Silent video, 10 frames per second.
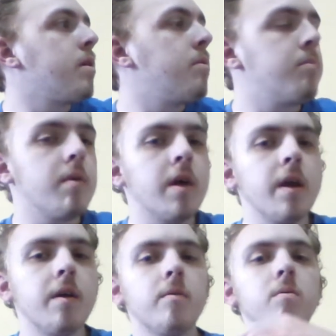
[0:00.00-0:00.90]
But
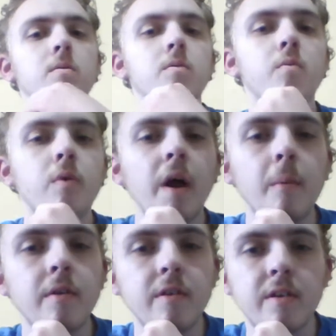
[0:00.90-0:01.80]
like, would I
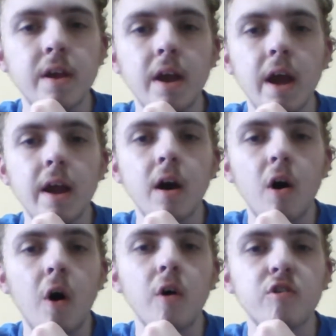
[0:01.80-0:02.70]
want to see a, a
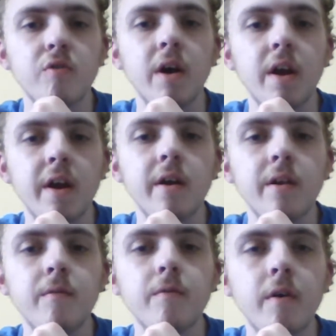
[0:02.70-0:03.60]

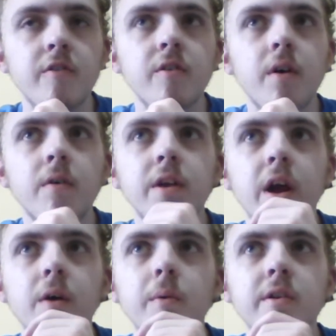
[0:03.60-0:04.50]
Australian version of the
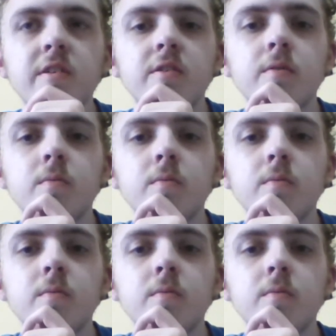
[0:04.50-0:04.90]
Young Ones?